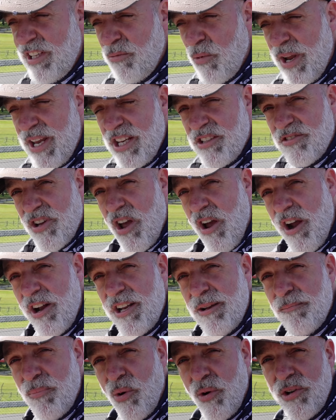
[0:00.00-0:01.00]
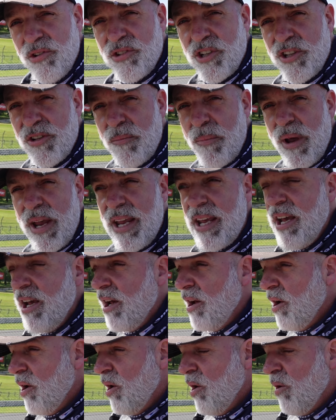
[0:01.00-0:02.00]
in where your turning point's going to be,
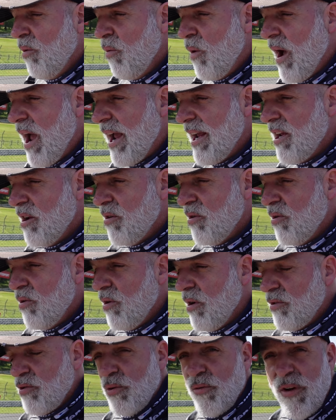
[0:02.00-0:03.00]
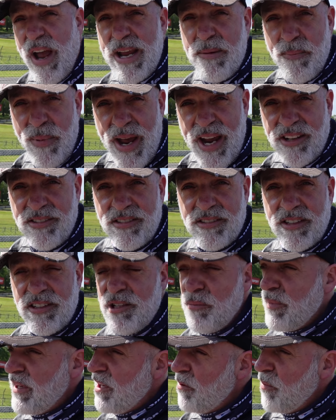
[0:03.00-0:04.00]
where your sort of apex is going
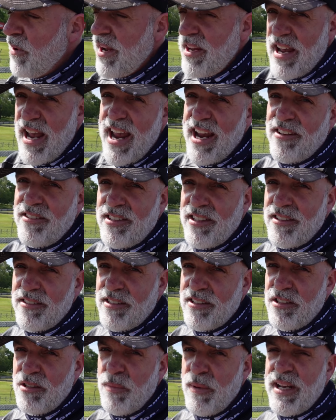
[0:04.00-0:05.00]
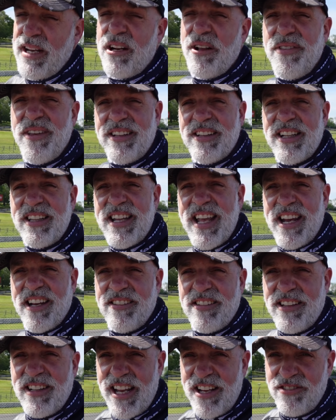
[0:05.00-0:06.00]
to be and where your exit is going to be. And I think the
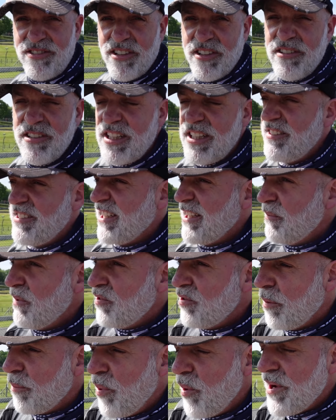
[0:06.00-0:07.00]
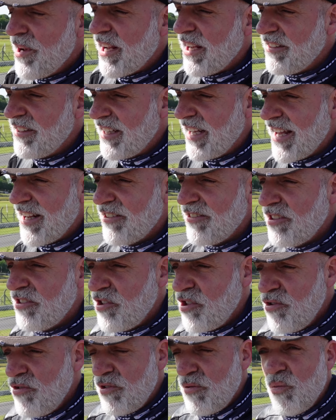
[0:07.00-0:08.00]
next lesson is going to be sort of putting that together. So
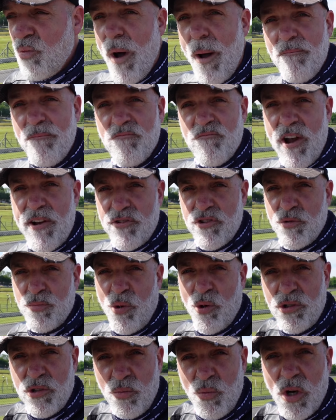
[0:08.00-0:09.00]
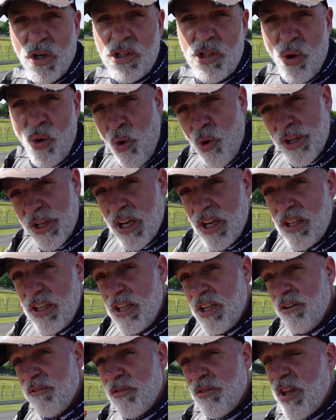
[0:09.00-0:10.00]
choosing one reference point on one corner
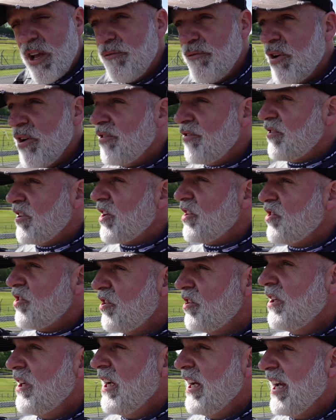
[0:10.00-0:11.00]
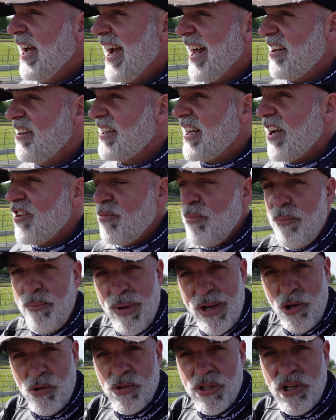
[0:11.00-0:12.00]
from that first session, and I guess
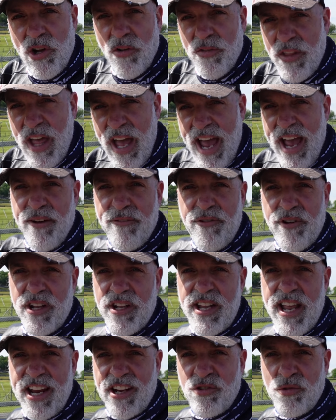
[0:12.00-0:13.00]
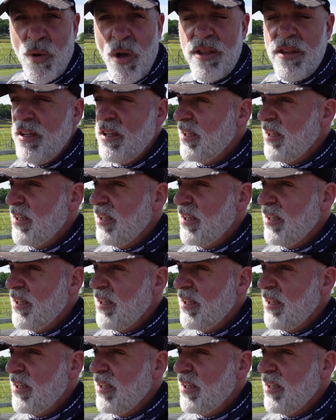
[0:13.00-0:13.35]
building on that for the next one.